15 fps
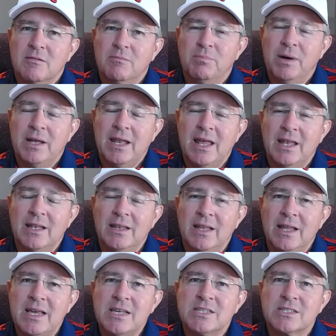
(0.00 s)
but at
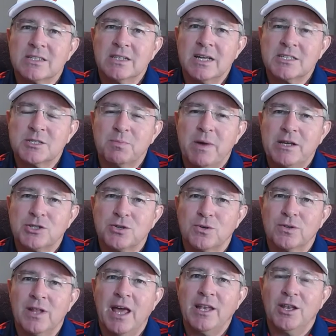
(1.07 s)
least let's make
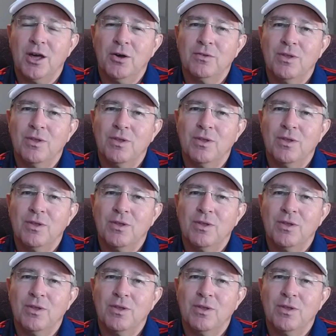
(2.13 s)
sure they know